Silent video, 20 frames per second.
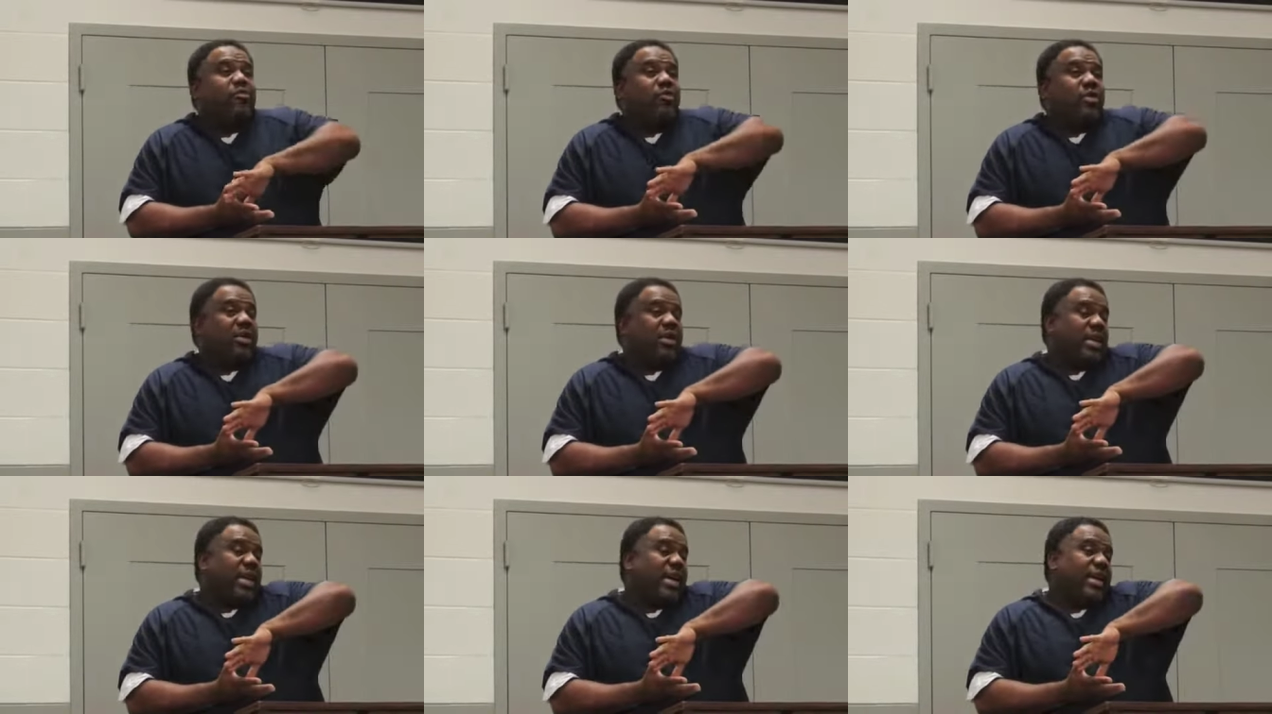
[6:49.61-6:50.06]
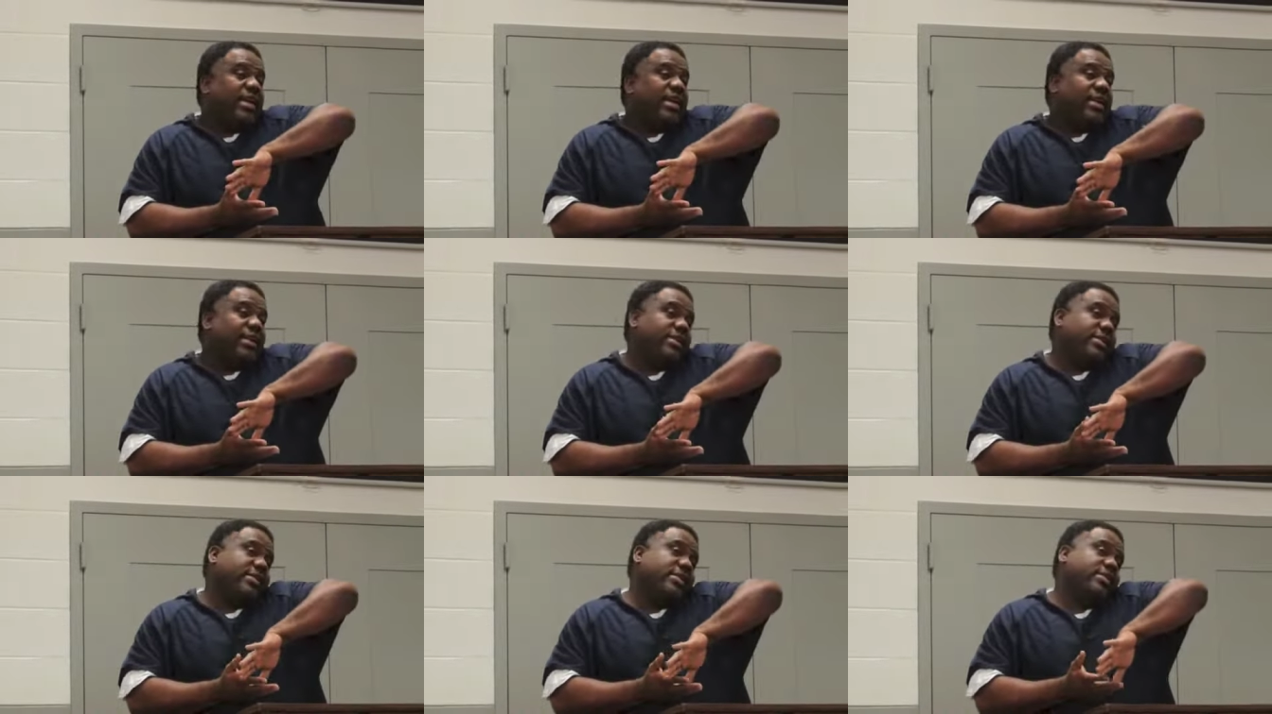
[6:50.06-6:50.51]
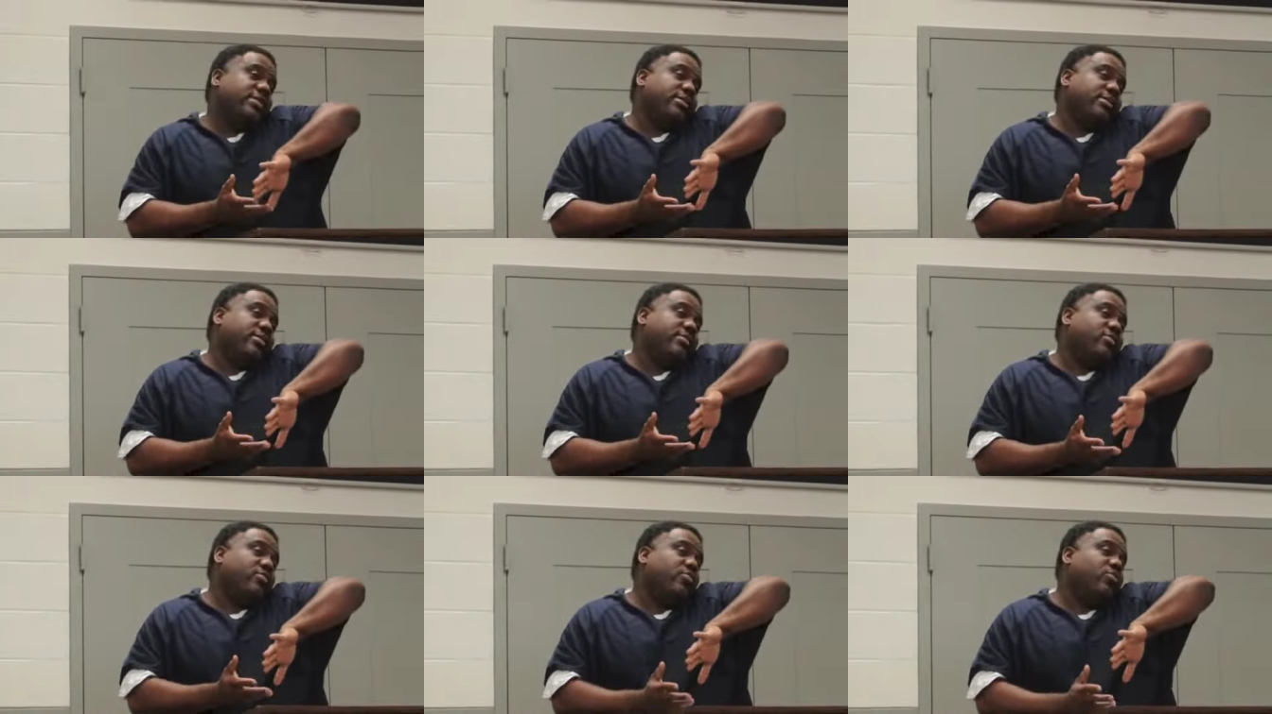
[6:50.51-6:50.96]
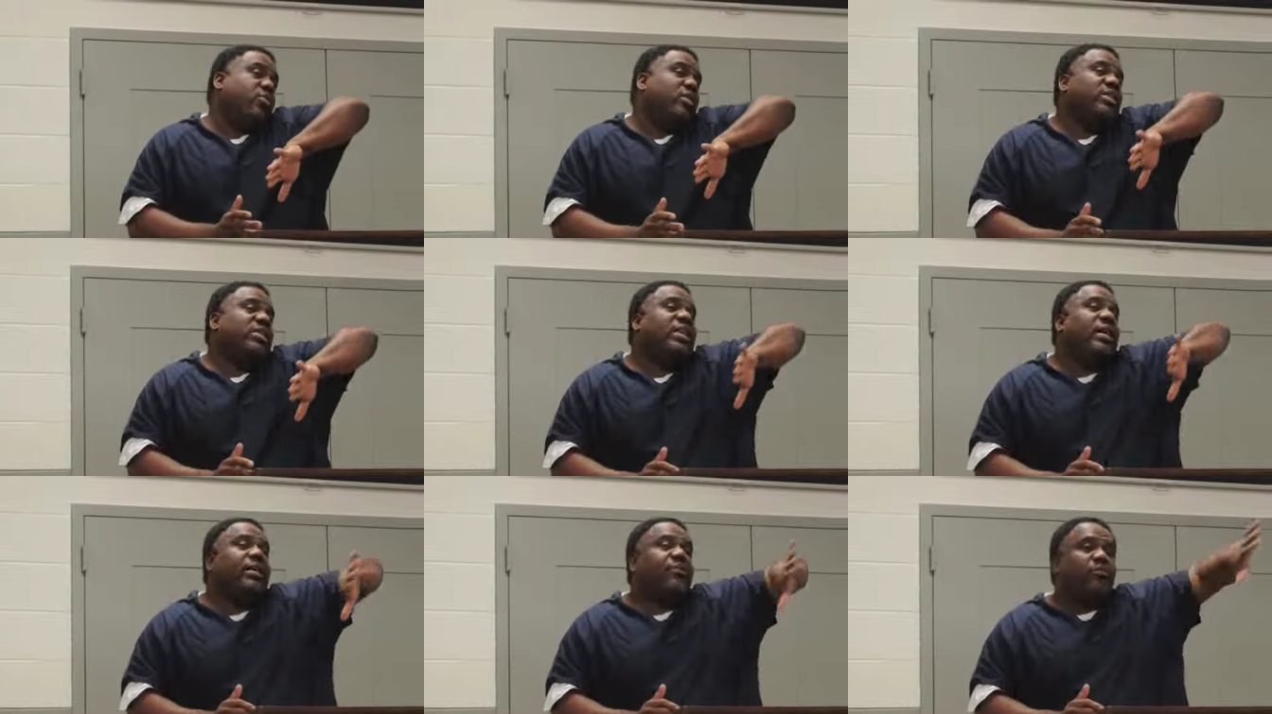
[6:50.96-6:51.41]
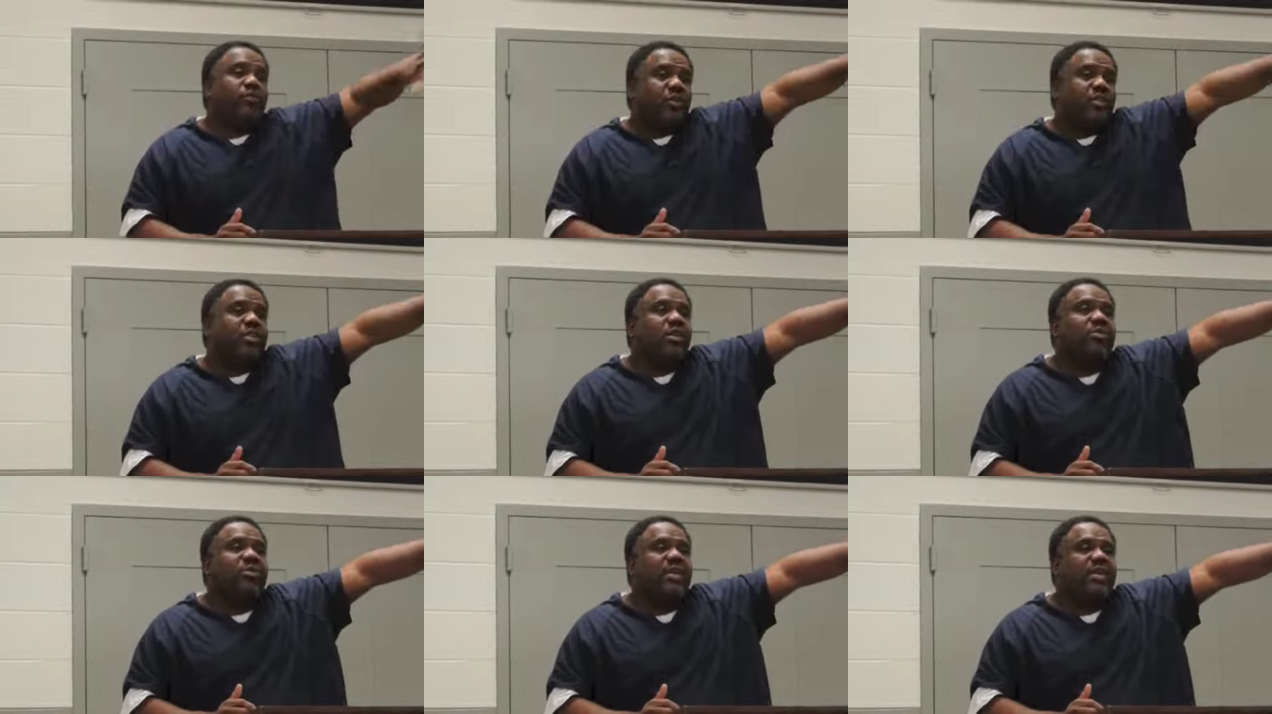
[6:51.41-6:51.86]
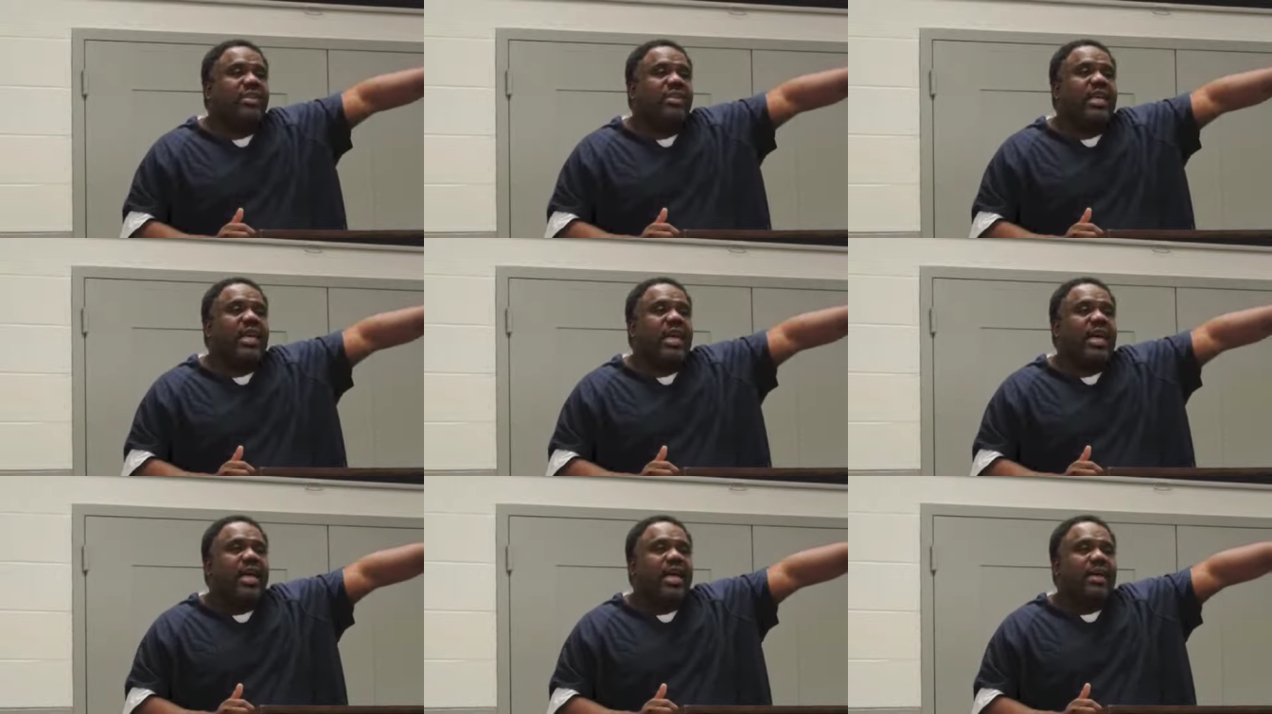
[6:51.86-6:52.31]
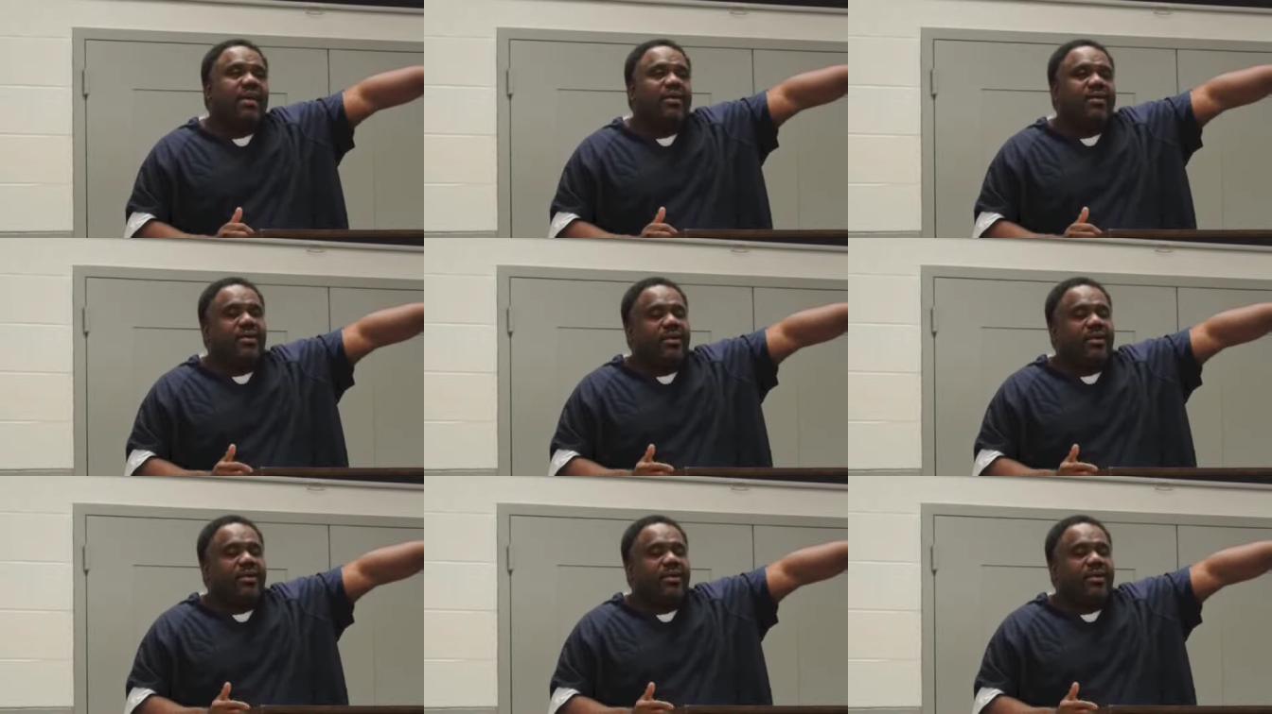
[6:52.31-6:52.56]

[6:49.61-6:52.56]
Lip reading: once I'm inside,